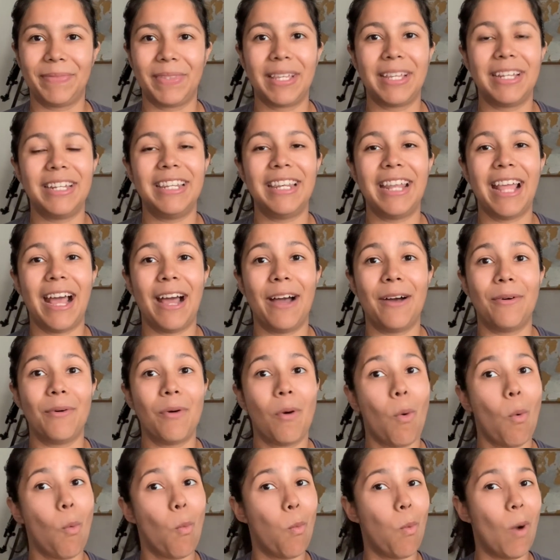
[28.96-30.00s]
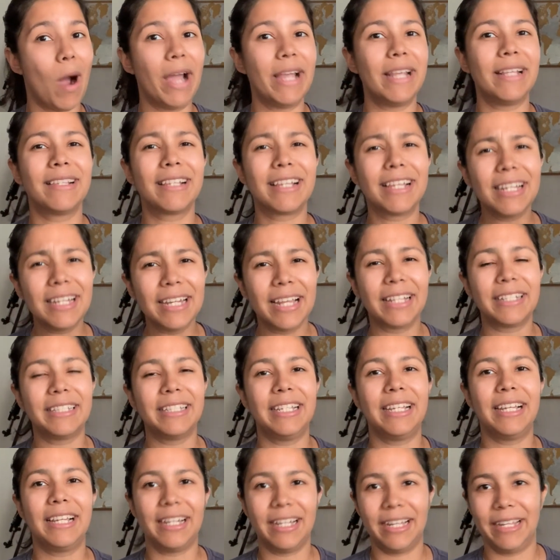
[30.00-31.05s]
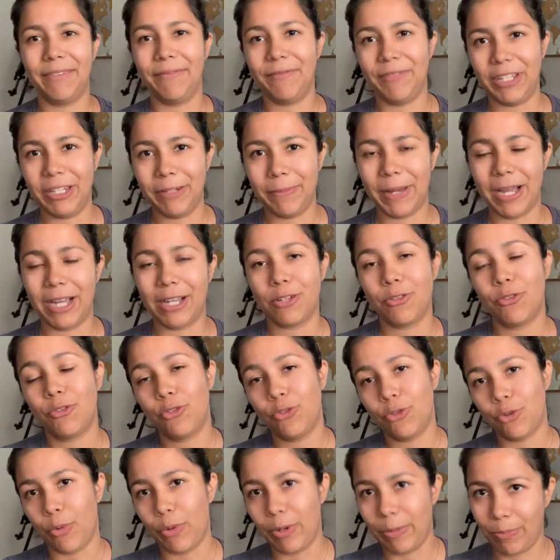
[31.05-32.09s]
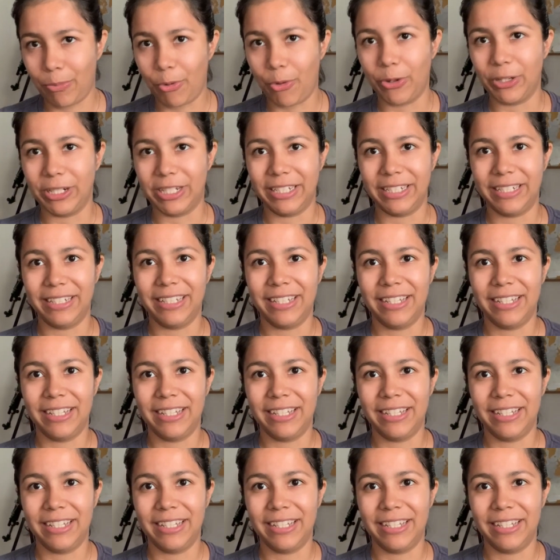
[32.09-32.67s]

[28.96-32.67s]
Now, why is collecting client feedback so important?